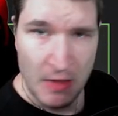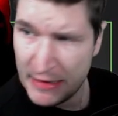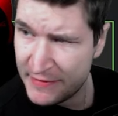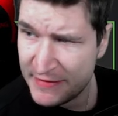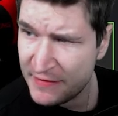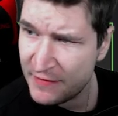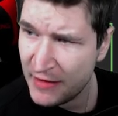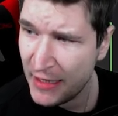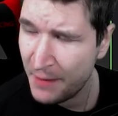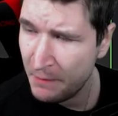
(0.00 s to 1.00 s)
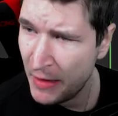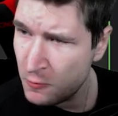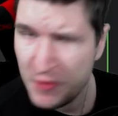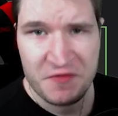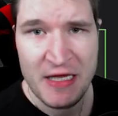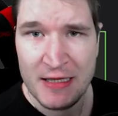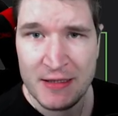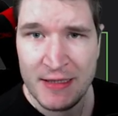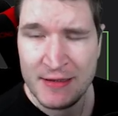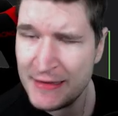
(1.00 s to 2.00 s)
And this time with the
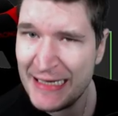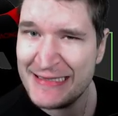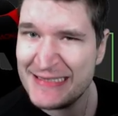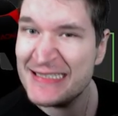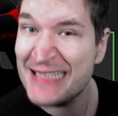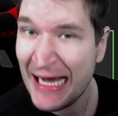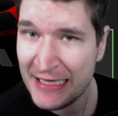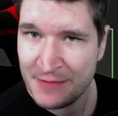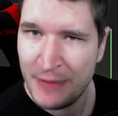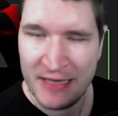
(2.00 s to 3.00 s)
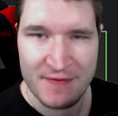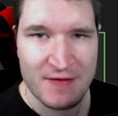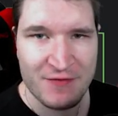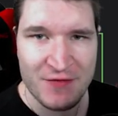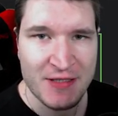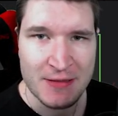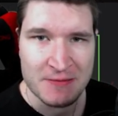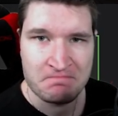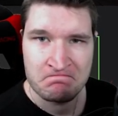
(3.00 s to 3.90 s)
Hellcat and the Jagdpanzer four.